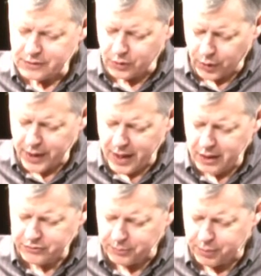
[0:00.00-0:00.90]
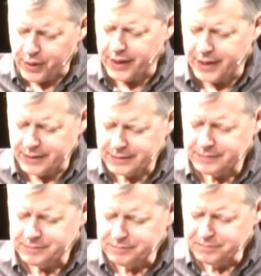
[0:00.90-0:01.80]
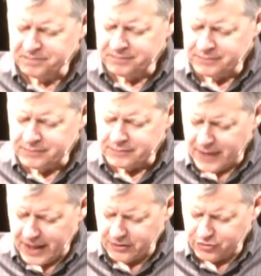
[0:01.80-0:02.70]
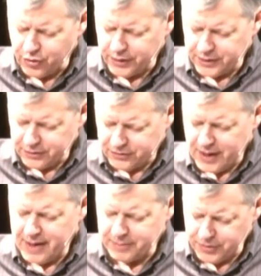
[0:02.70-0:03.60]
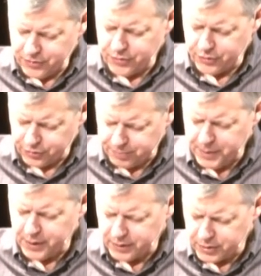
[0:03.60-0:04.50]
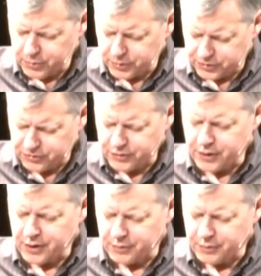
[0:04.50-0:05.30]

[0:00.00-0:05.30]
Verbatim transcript: Lord, I also pray that it's during this time that through your Spirit you would stir